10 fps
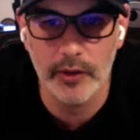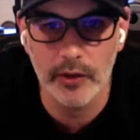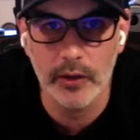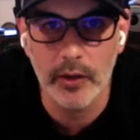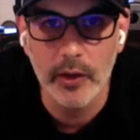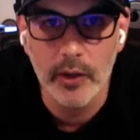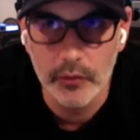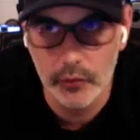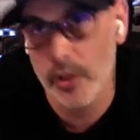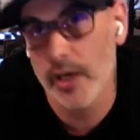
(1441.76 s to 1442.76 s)
there.
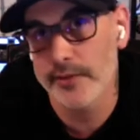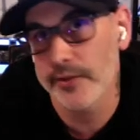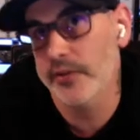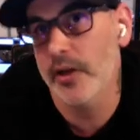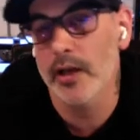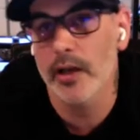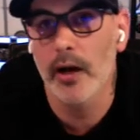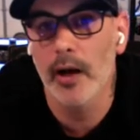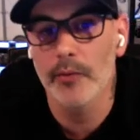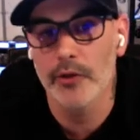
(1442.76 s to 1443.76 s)
So
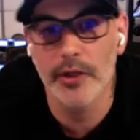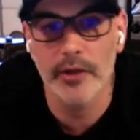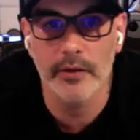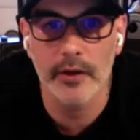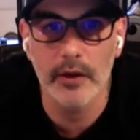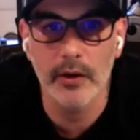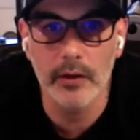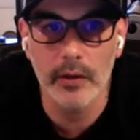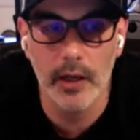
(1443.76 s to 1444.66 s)
godless.com, you can get it there.